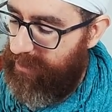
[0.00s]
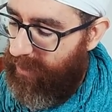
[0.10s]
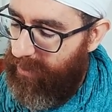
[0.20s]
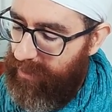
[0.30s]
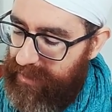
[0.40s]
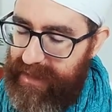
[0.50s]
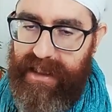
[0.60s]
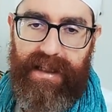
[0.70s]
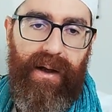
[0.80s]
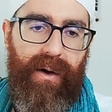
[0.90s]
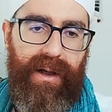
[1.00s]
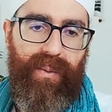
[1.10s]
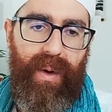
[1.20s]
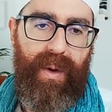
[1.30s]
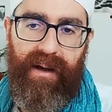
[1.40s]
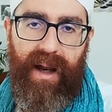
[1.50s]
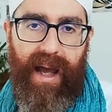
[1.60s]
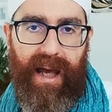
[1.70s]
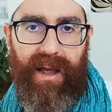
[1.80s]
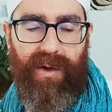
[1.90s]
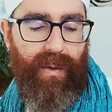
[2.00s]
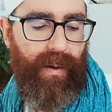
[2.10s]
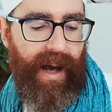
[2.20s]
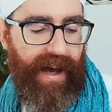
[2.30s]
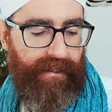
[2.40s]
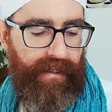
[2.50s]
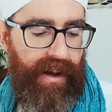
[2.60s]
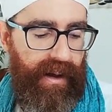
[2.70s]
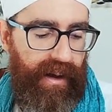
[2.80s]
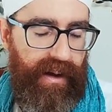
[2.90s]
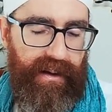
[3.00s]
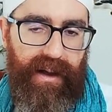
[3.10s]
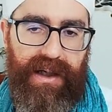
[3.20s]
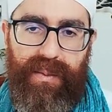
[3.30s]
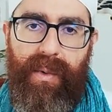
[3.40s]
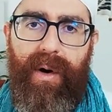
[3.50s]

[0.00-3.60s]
all this is encoded within AUM. There is more